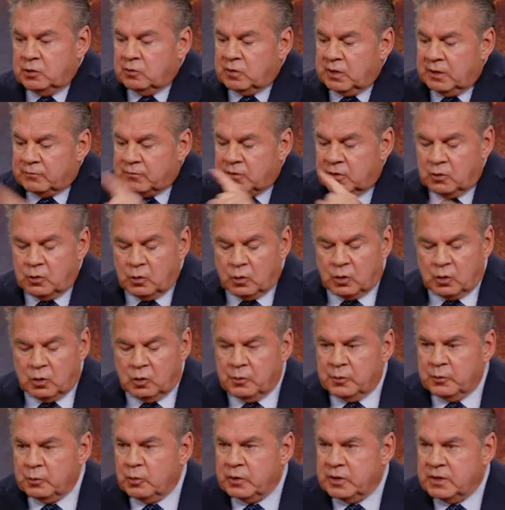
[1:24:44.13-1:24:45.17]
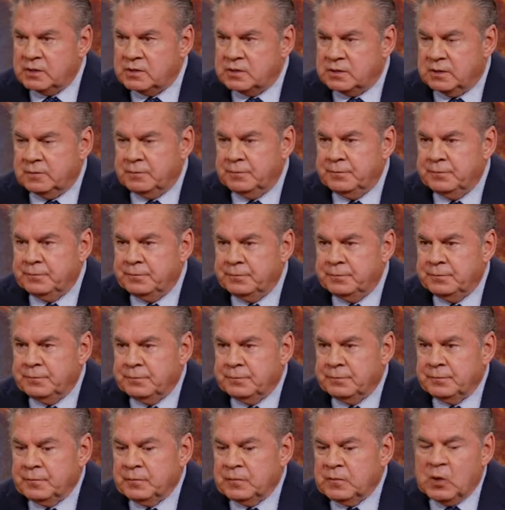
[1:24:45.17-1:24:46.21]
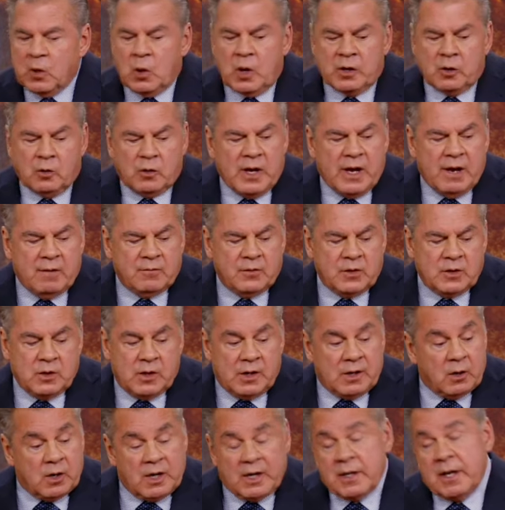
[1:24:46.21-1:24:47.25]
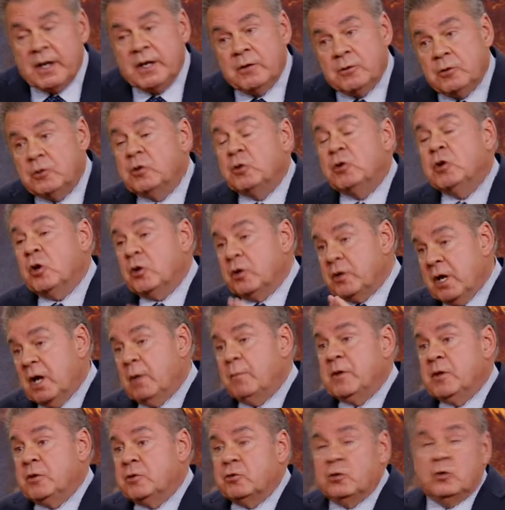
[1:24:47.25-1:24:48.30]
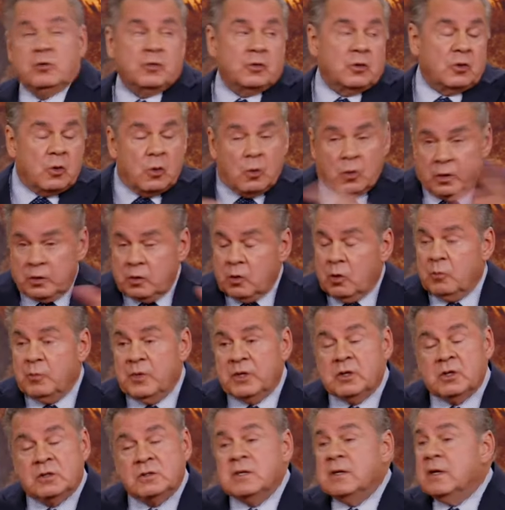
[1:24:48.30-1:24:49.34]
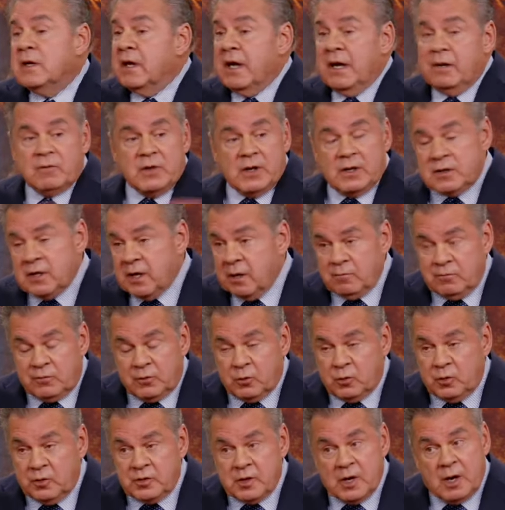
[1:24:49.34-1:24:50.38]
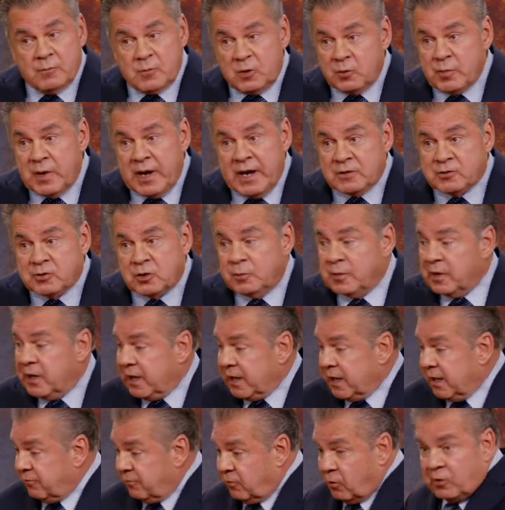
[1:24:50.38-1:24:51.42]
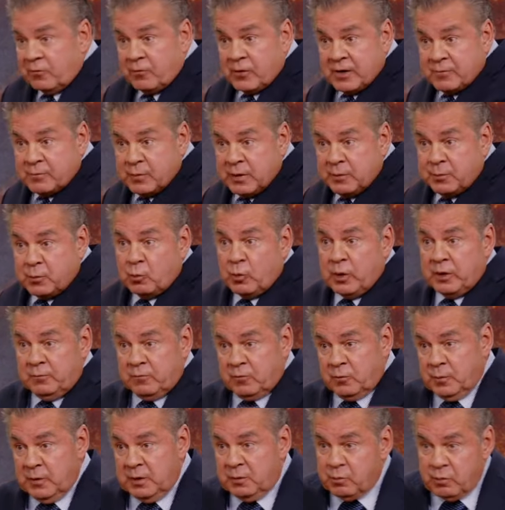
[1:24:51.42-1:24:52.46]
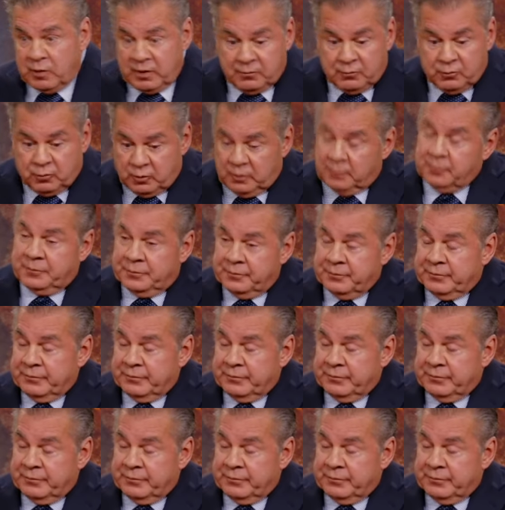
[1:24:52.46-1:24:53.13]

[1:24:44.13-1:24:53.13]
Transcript: You left the door open. What is it? No, I don't have it. Uh, either you're going to tell me the truth or go on home because I haven't got time to fool with you. I'm your pastor, but I got four or five people waiting for me to pray for them.